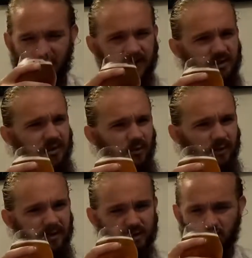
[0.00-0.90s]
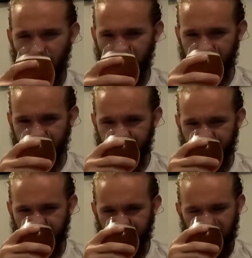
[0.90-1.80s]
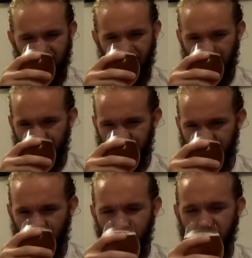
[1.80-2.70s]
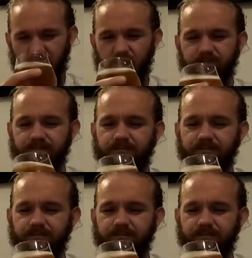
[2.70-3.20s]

and still quite sweet, um, malty